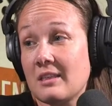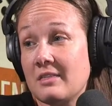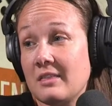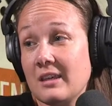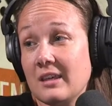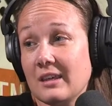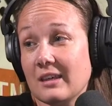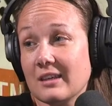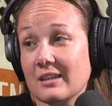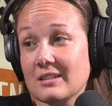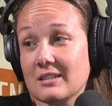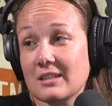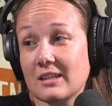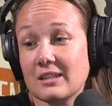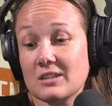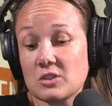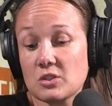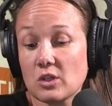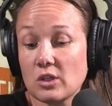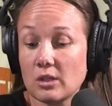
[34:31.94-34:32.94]
thing is
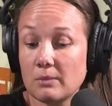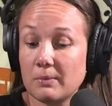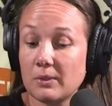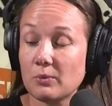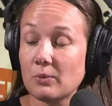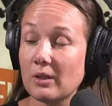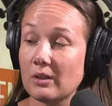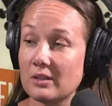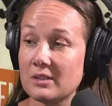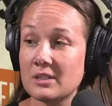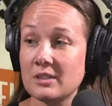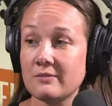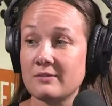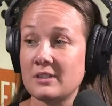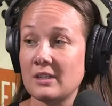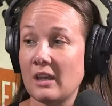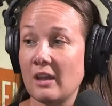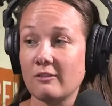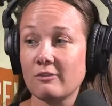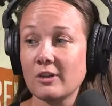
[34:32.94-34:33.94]
it's going to be relative
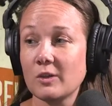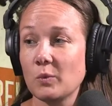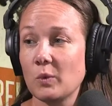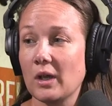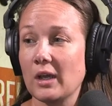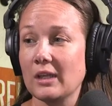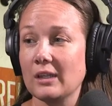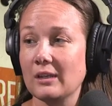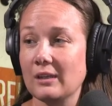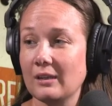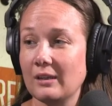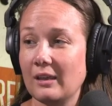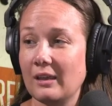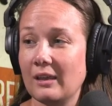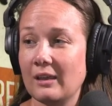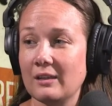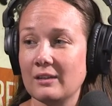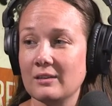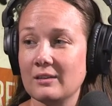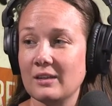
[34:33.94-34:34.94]
to everyone,
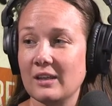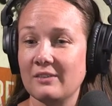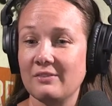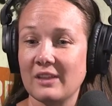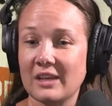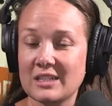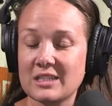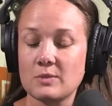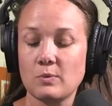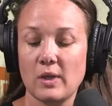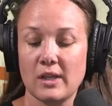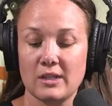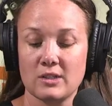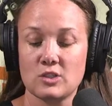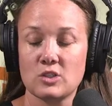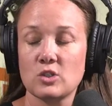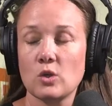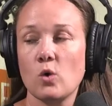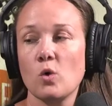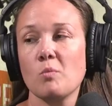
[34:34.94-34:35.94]
and and that's why it's so